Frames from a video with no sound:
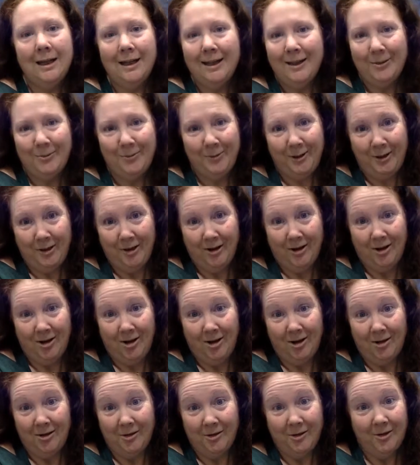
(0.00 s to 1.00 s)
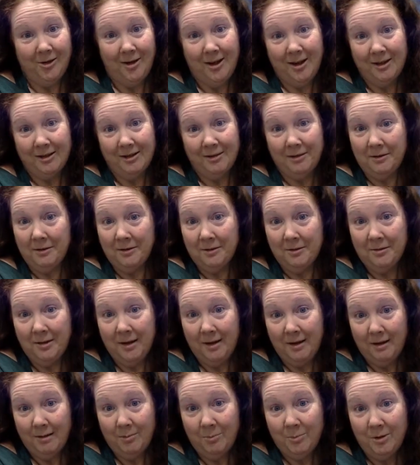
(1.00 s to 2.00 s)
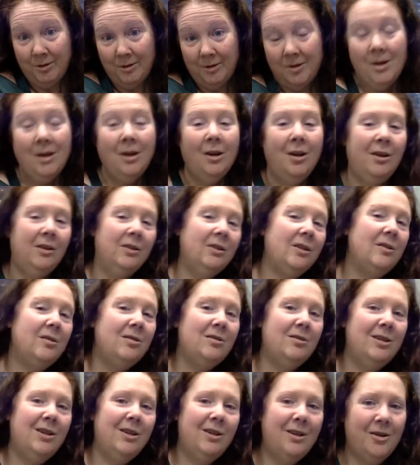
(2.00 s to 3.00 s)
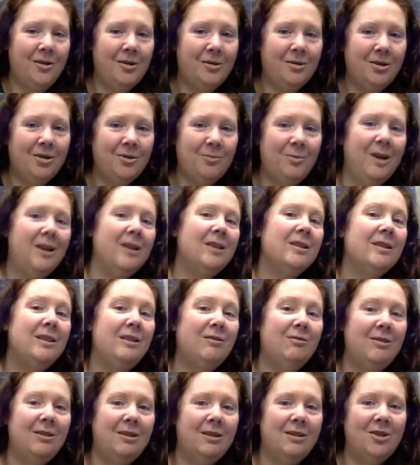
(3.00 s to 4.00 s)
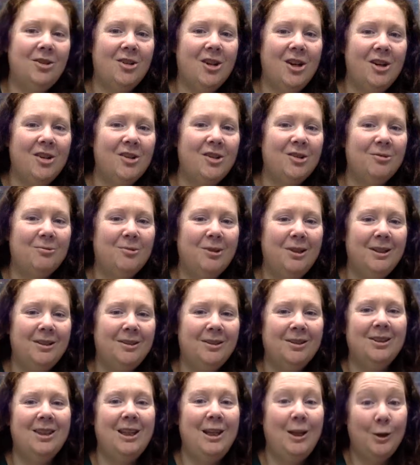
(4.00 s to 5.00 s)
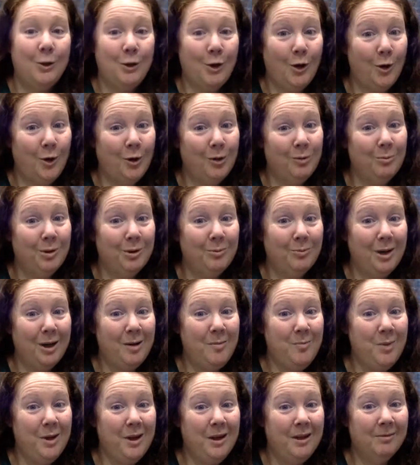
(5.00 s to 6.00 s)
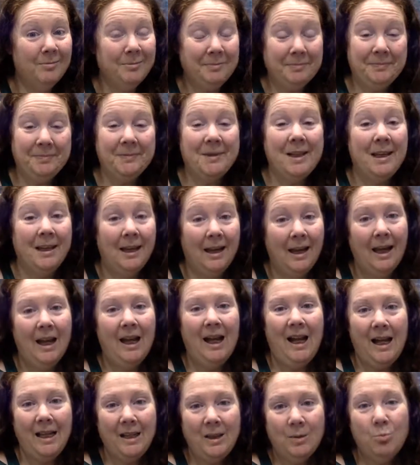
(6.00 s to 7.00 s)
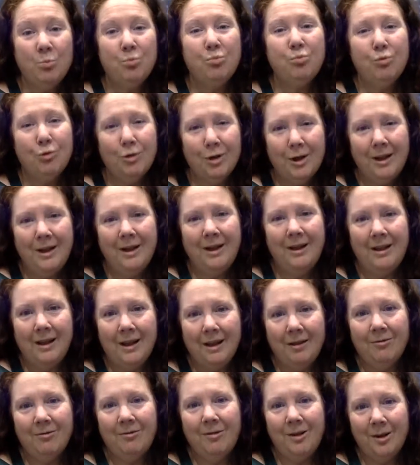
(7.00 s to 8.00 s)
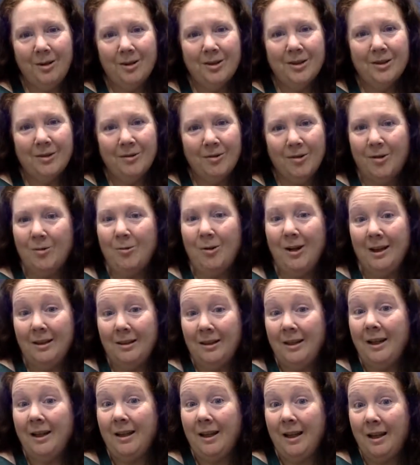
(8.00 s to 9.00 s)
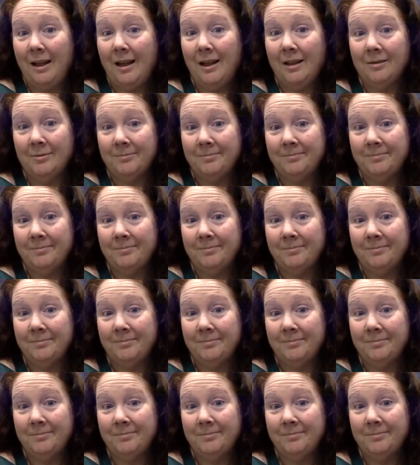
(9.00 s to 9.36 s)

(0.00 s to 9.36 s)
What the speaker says: And we all know that's not going to happen. So, Chappelle's even in charge of what the atonement might be. That's pretty damn fearless for a white lady, eh?